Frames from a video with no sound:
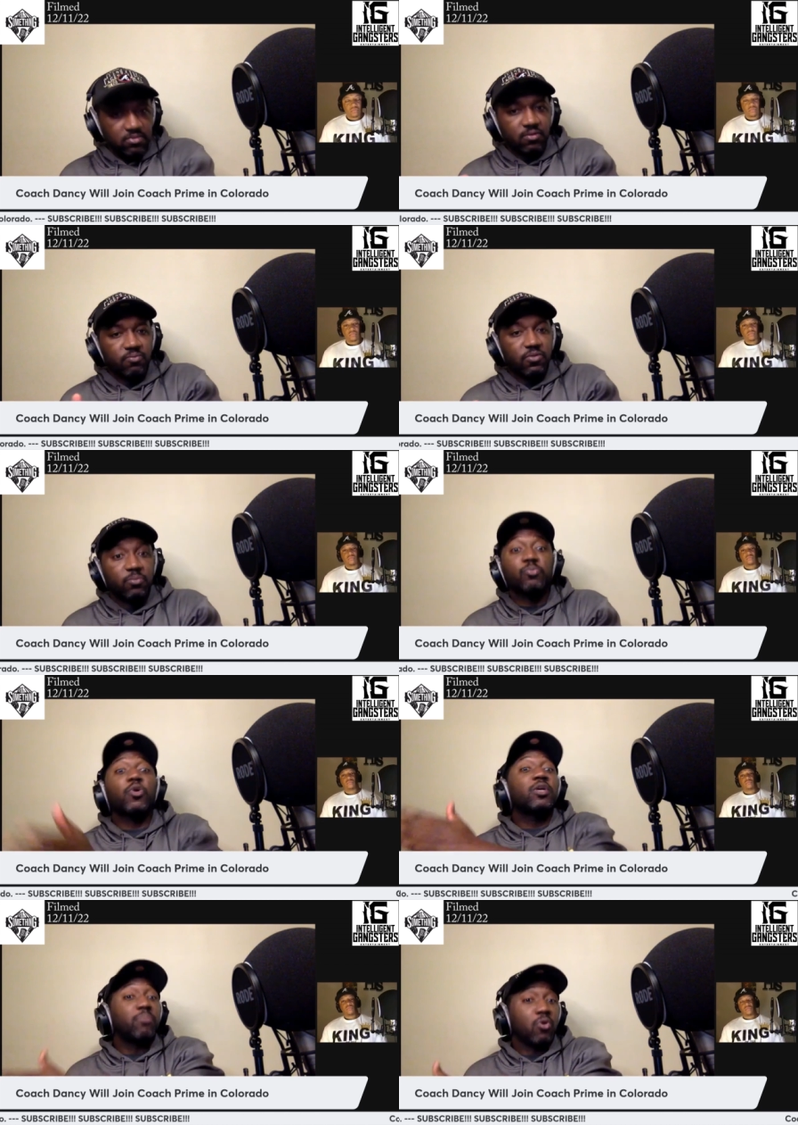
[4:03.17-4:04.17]
the, the
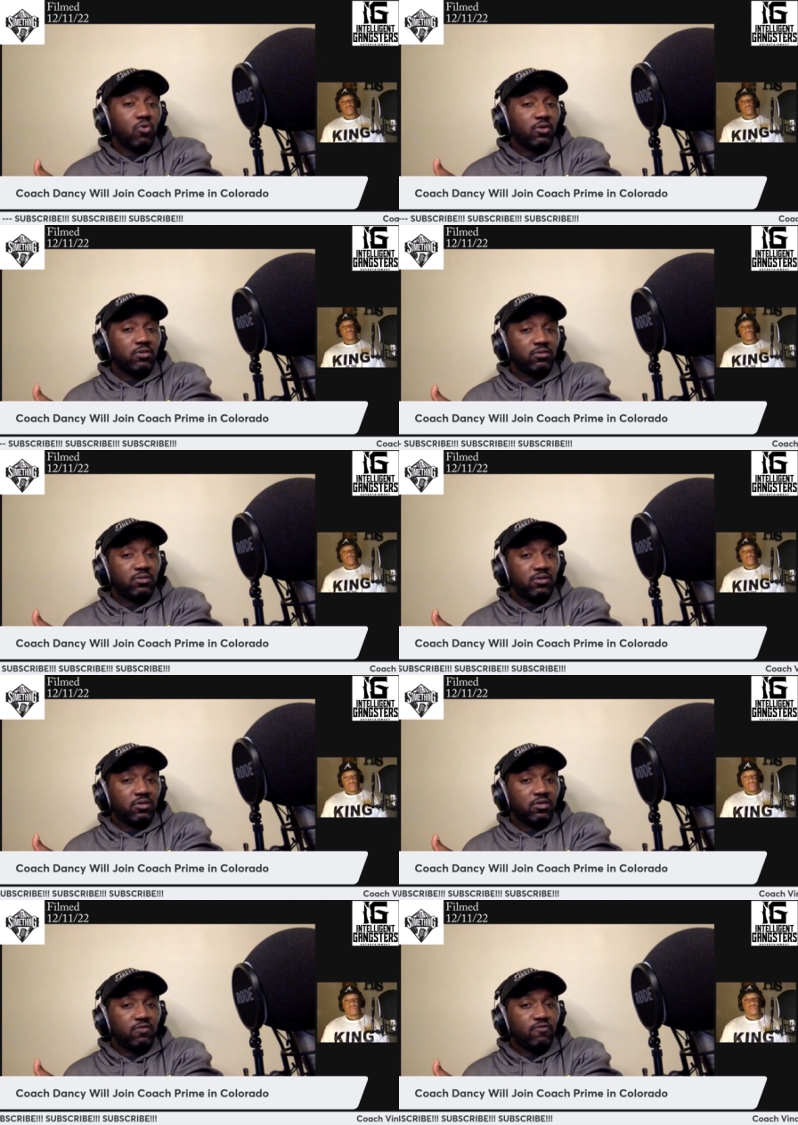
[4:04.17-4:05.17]
springboard
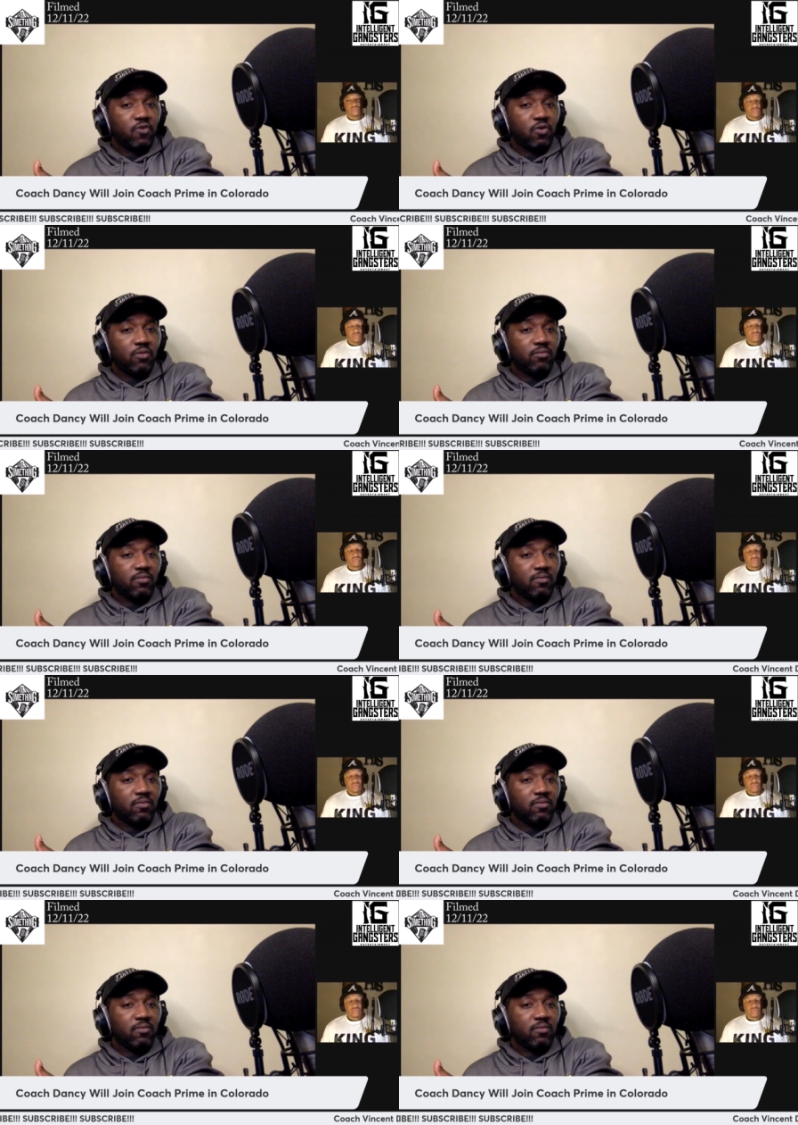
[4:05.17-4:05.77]
mm-hmm. for it.